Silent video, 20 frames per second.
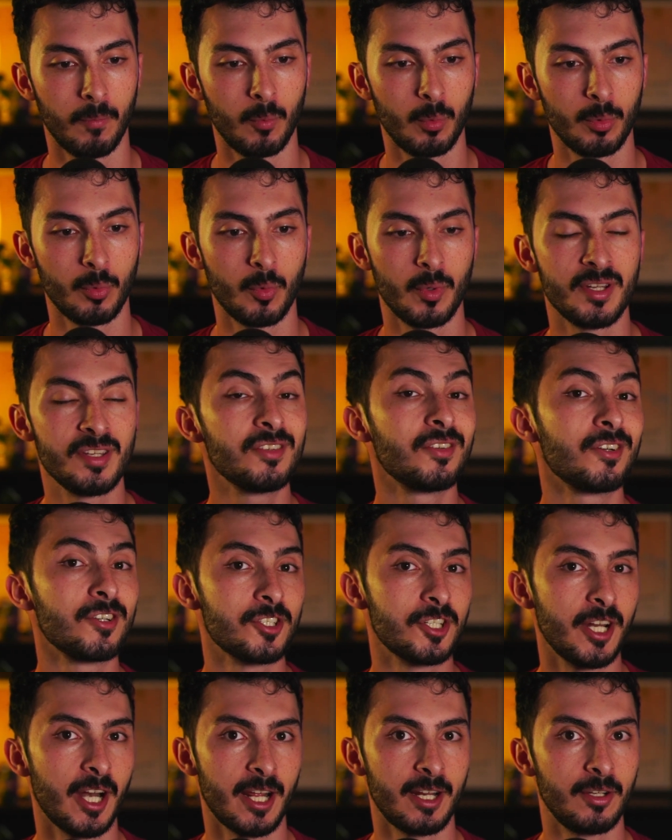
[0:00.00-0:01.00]
research
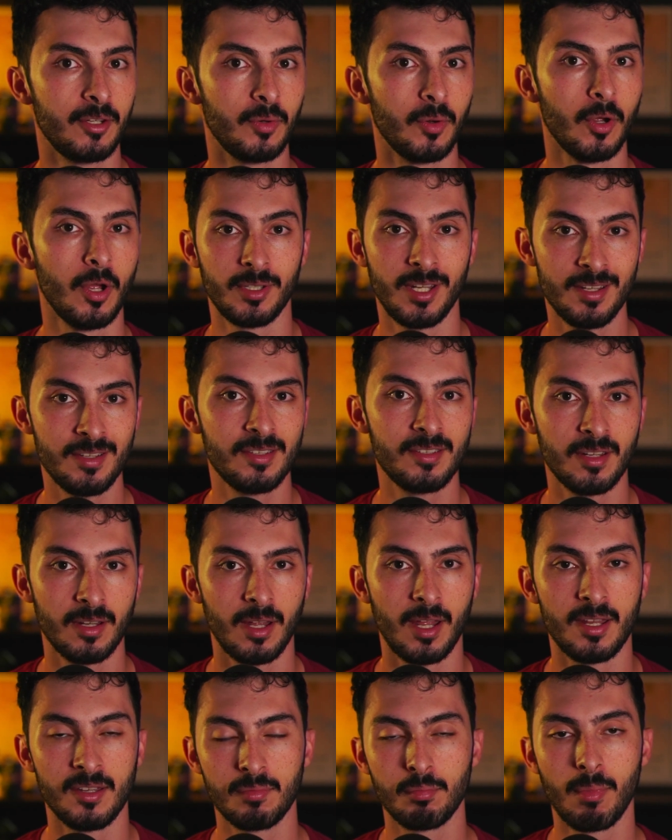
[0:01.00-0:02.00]
that I do. This
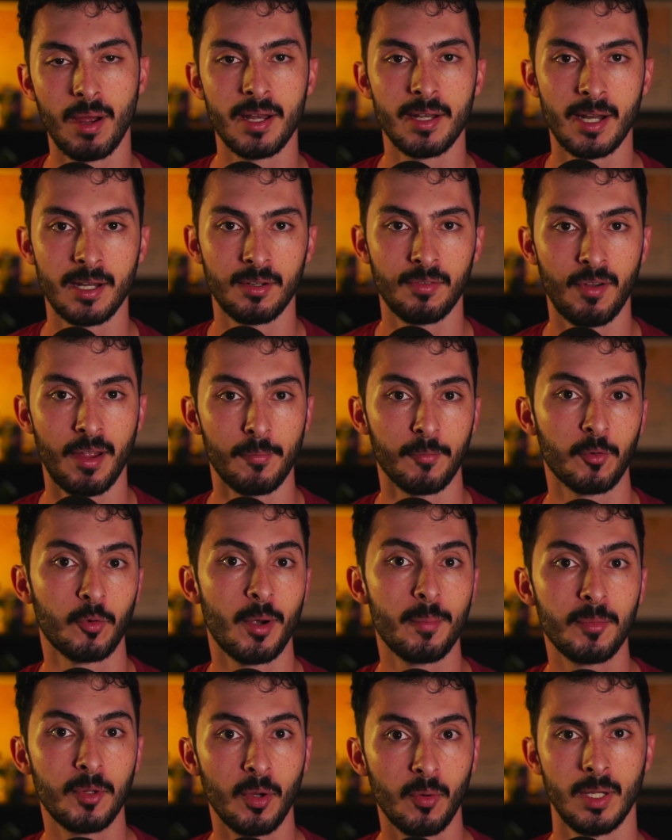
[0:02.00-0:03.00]
is my 9 to 5.
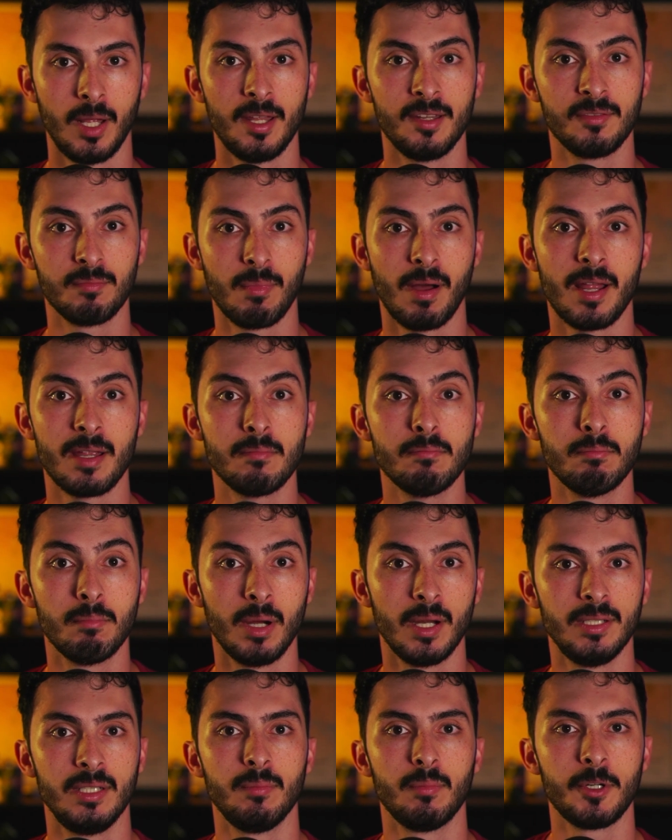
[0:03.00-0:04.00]
Crypto is my
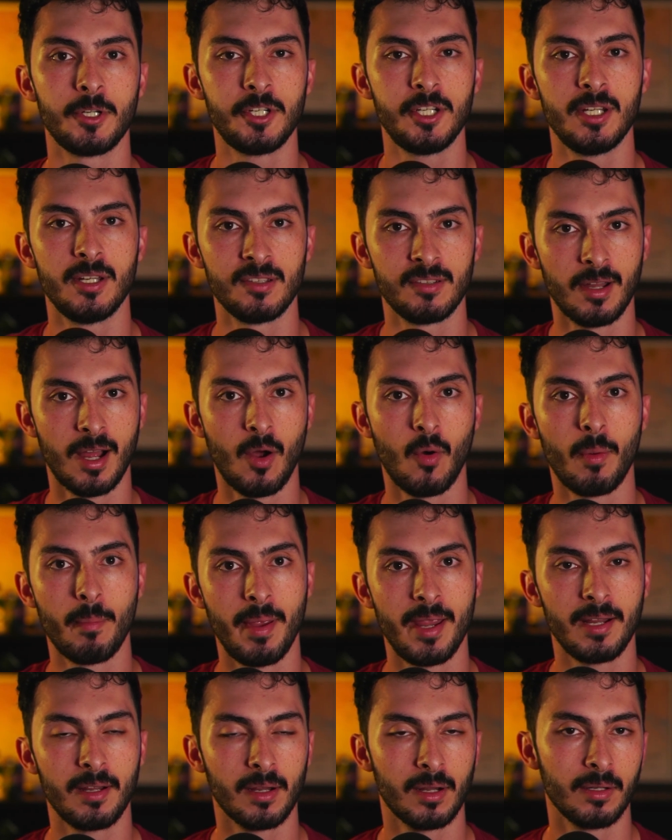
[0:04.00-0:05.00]
money machine, is how I
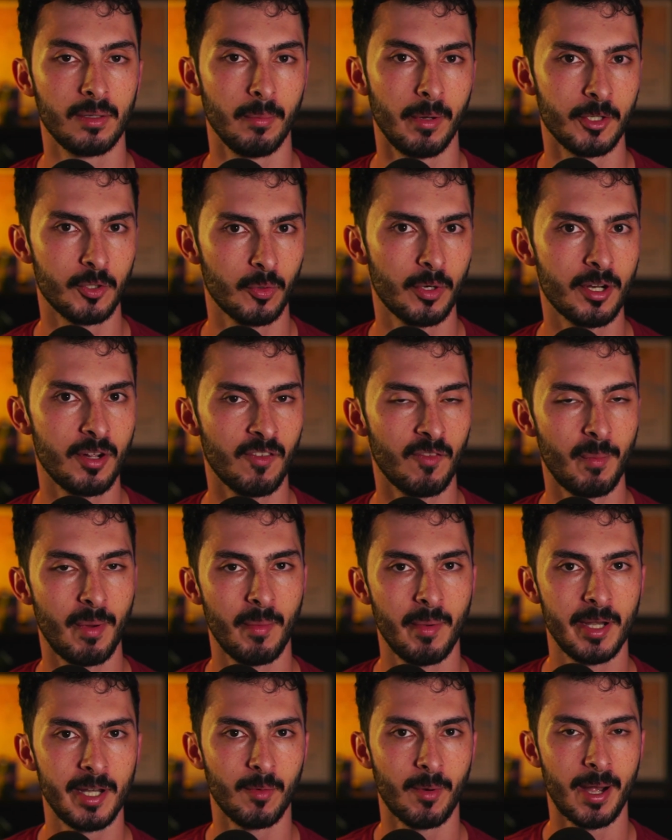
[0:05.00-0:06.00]
make the majority of my
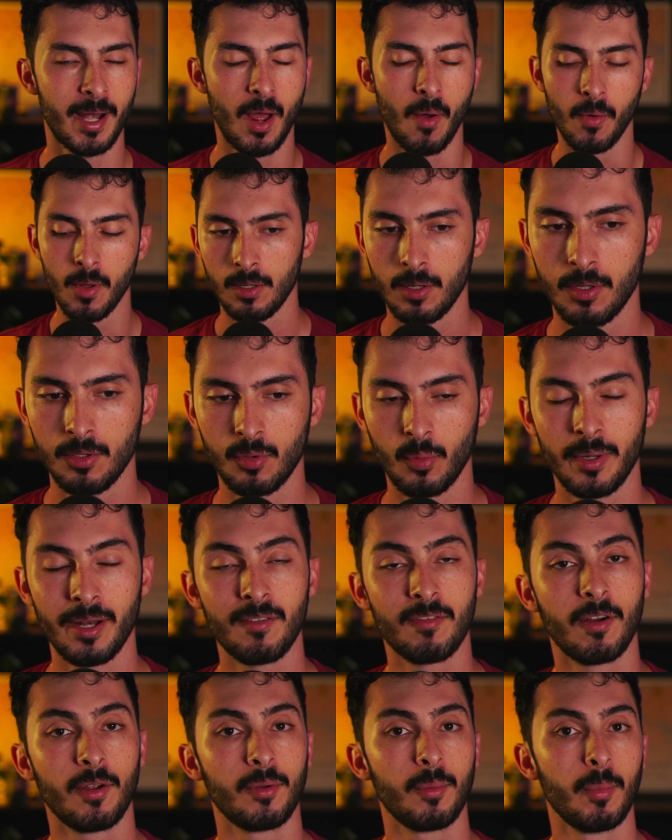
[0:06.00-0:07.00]
money right now. So when I
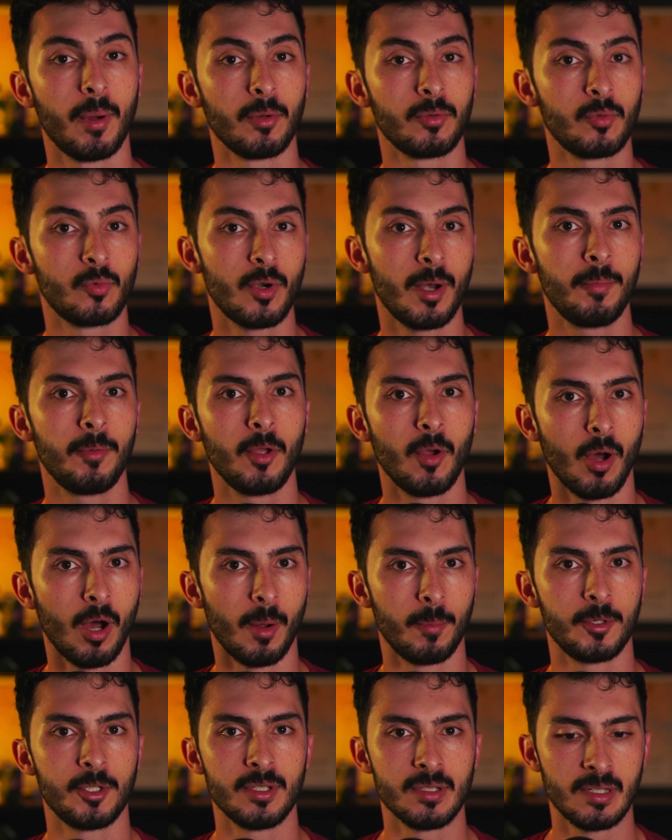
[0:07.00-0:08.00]
found about crypto
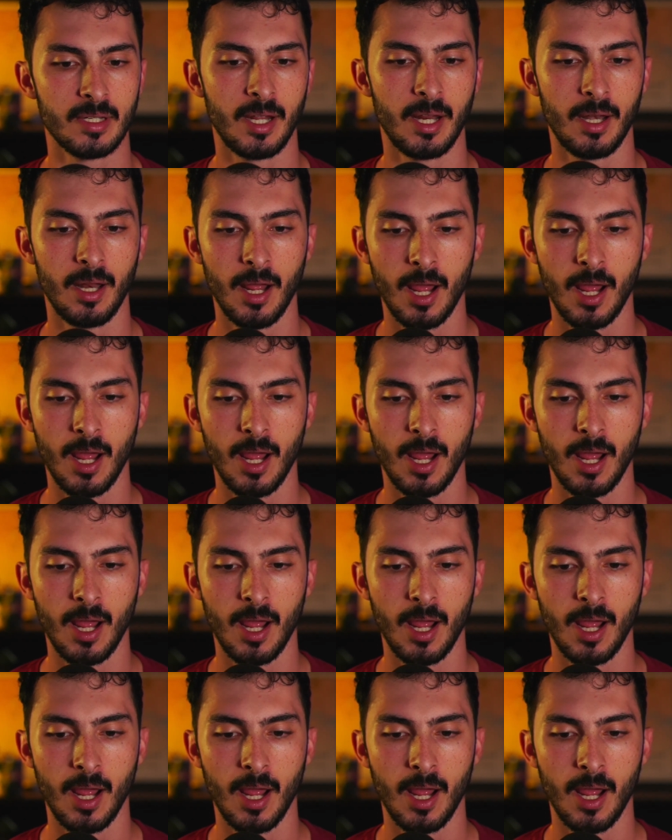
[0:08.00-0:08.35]
options again,